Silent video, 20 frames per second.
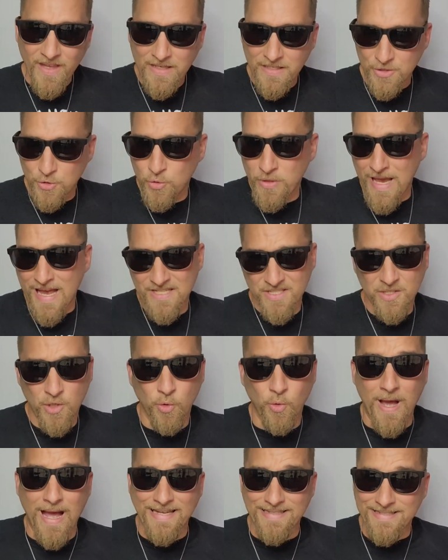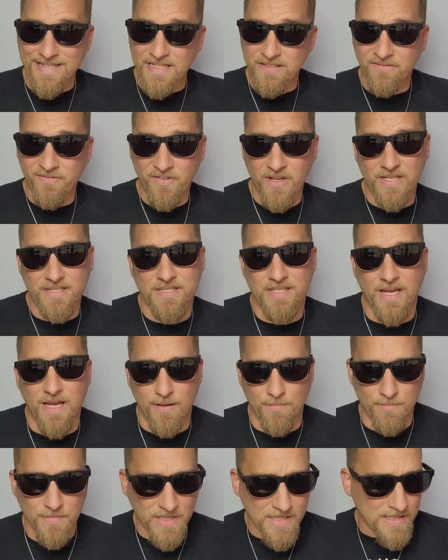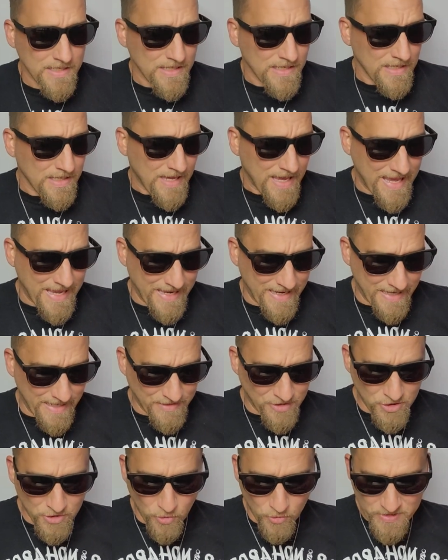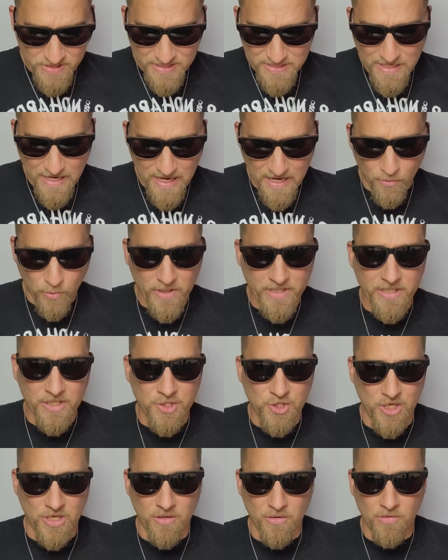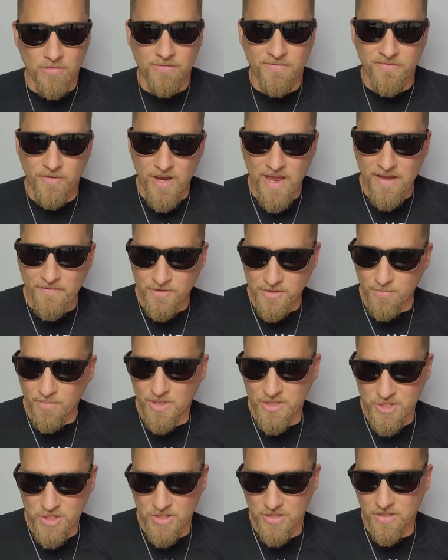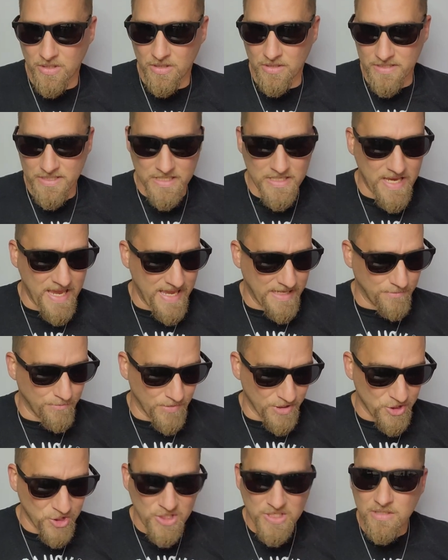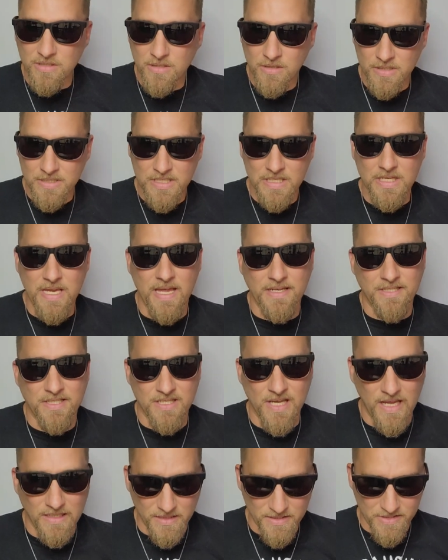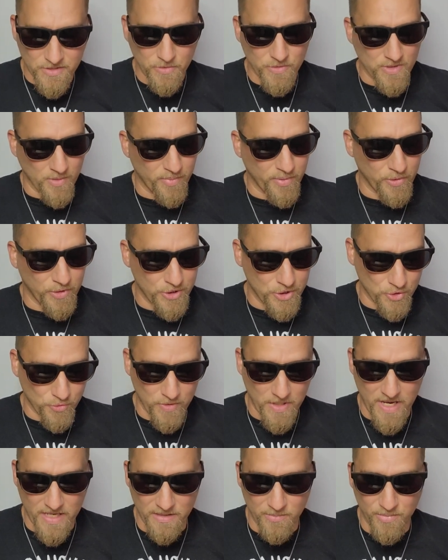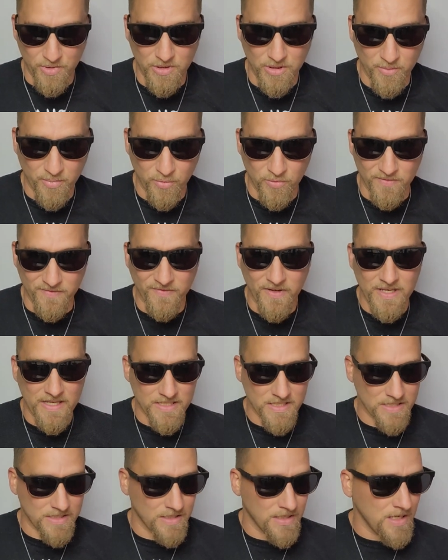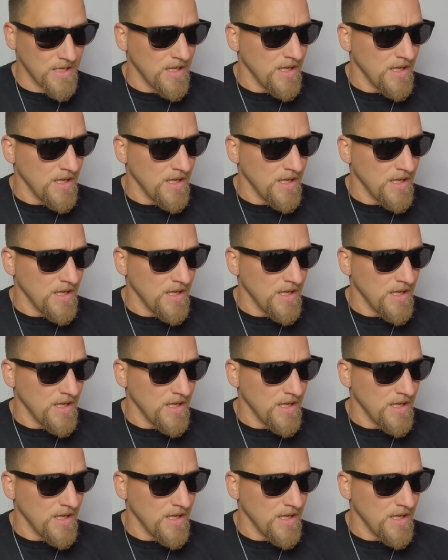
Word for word: You guys know I did Fed time. And, you know, T.I. went to jail for having a bunch of guns. He had machine guns. He had silencers. I'm pretty sure he had a bulletproof vest